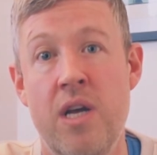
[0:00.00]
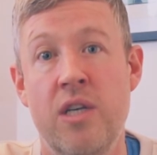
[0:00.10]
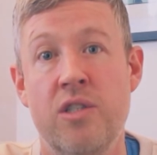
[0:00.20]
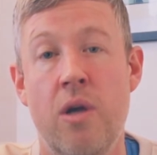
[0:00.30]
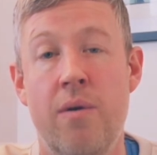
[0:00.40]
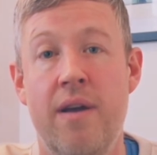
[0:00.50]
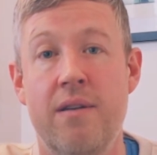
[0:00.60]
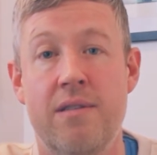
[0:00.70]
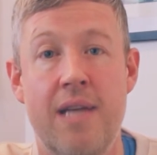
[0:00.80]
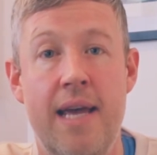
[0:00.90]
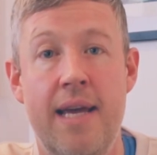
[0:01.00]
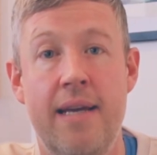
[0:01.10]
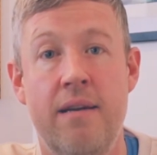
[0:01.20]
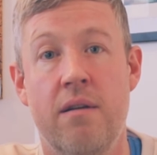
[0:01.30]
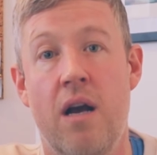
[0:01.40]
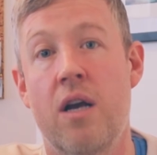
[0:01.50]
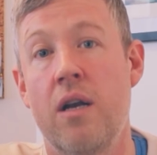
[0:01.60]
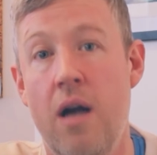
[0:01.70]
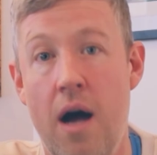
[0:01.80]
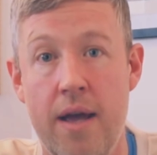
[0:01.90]
So say a
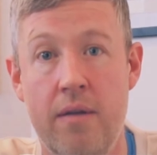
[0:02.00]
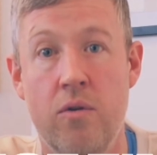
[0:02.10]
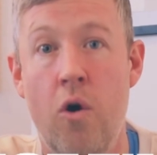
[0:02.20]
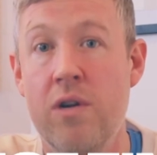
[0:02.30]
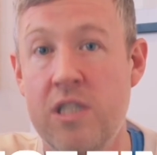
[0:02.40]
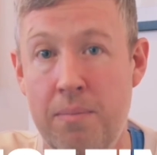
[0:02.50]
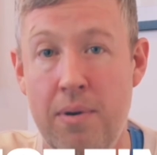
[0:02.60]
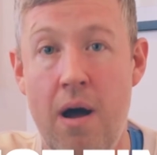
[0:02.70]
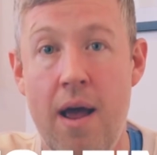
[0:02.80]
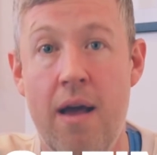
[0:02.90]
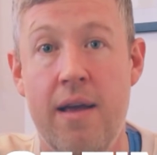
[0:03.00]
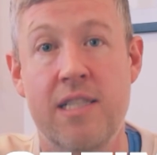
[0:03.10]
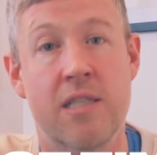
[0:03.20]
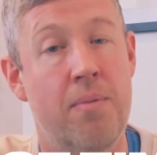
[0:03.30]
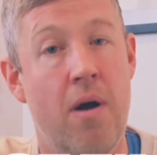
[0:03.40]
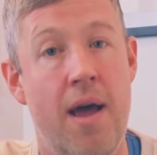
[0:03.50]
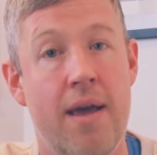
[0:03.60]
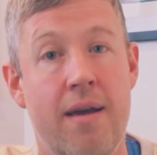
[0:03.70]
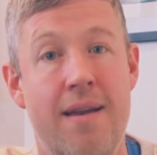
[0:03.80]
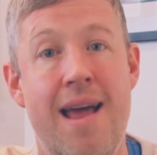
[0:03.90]
client or a supplier is
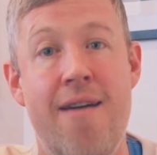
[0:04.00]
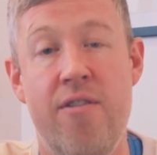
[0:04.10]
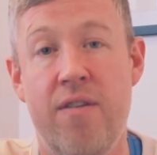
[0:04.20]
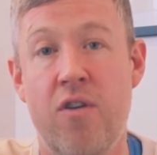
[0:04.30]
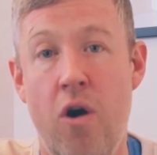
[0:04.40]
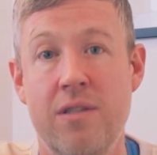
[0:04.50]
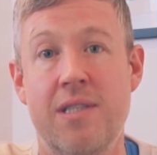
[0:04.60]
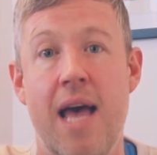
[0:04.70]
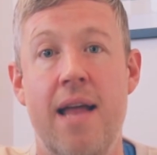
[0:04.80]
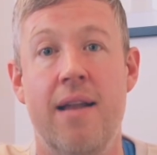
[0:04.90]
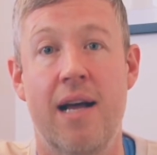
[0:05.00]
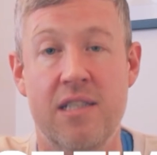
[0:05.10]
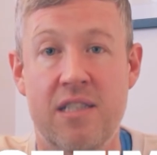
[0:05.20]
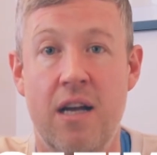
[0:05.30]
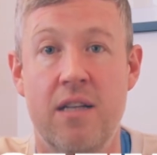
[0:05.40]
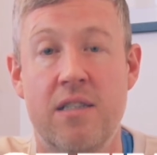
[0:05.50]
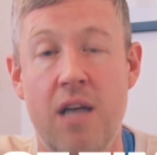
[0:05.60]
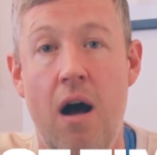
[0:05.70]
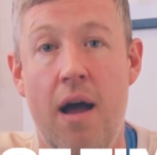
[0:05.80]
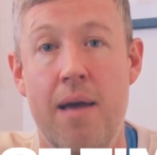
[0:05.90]
supplying an area of content at a certain
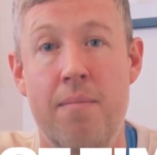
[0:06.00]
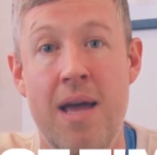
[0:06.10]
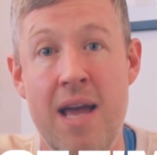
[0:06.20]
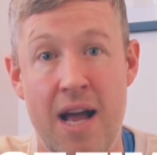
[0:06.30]
time